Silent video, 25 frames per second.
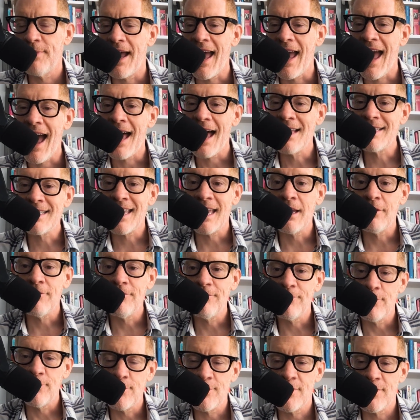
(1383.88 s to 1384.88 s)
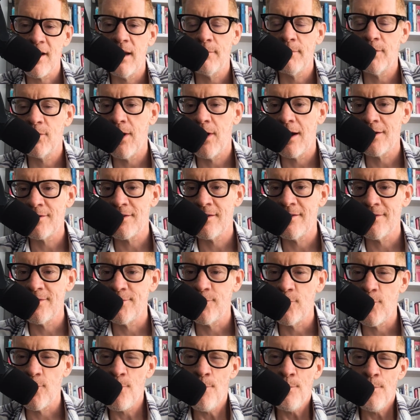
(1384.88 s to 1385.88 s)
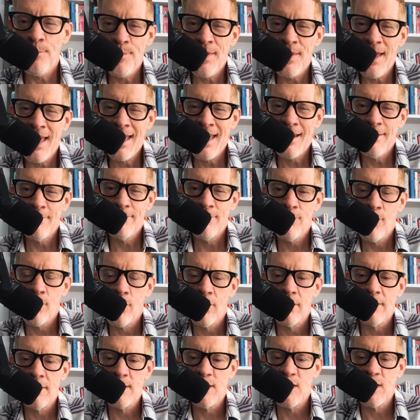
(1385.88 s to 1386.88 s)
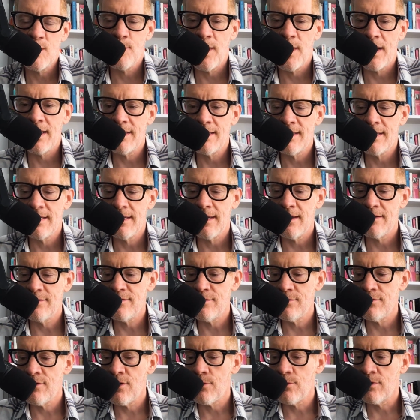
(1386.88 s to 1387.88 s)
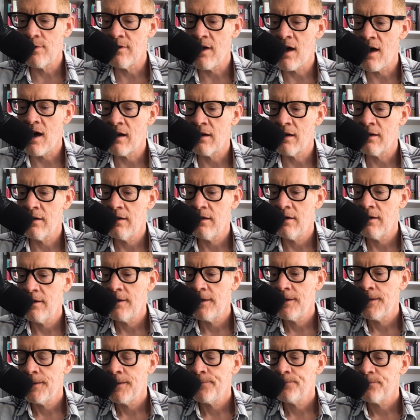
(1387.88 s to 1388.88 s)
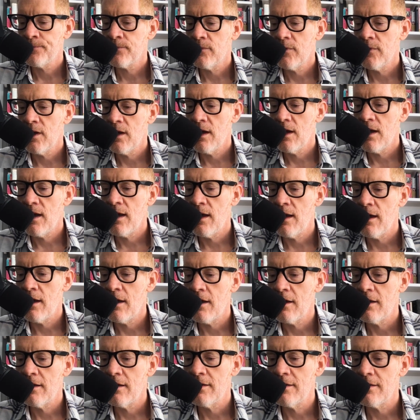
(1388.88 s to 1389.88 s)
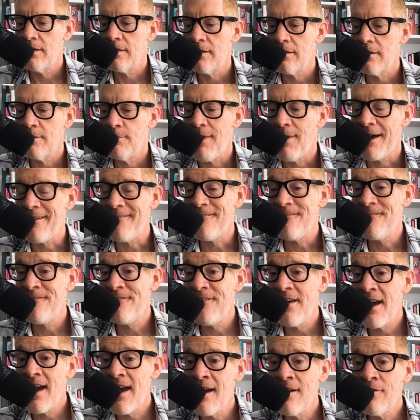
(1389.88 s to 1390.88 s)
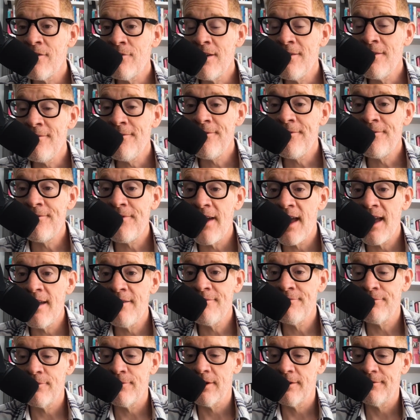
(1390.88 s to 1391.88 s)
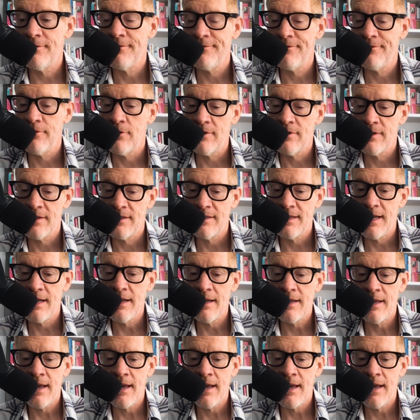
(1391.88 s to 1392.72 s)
asking first time questions that are a bit more spicy as you go along. And my very favorite first date